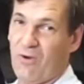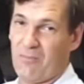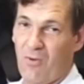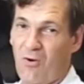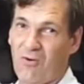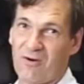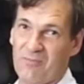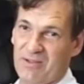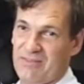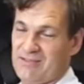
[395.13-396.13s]
want more,
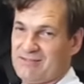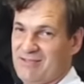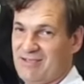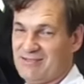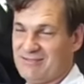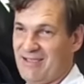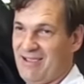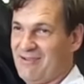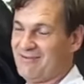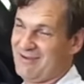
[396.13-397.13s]
but this is
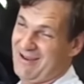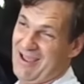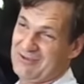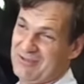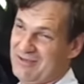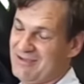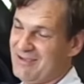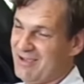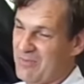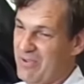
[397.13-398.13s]
a not actually a
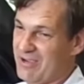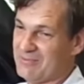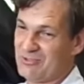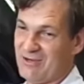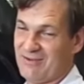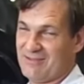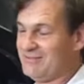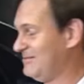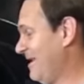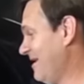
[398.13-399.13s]
pickup truck.
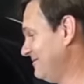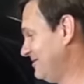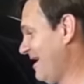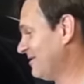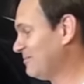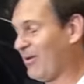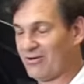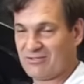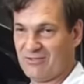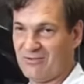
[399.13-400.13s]
This is Jack's
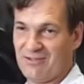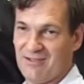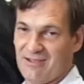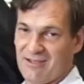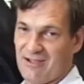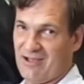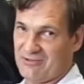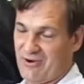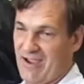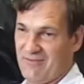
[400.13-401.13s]
personal
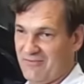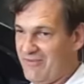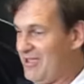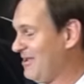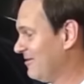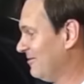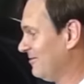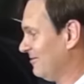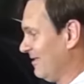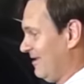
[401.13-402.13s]
driving
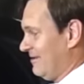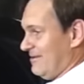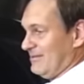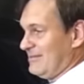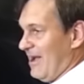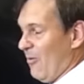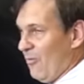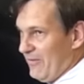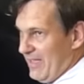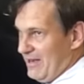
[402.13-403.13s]
vehicle, and it's not
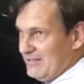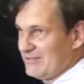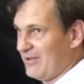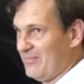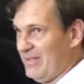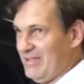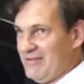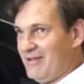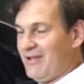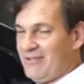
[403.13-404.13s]
one that he's going to be,
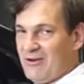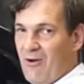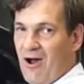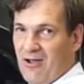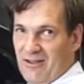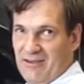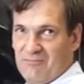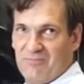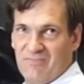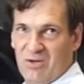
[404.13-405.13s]
you know,
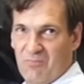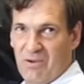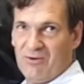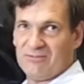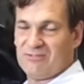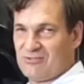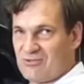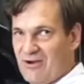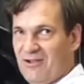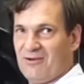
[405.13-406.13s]
hauling, you know, boats and
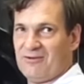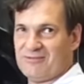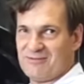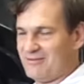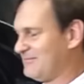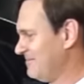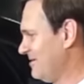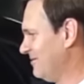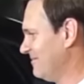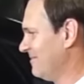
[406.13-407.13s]
trailers or,
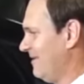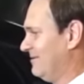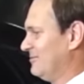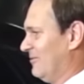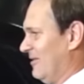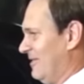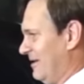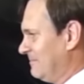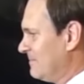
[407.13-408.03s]
you know, that sort of thing.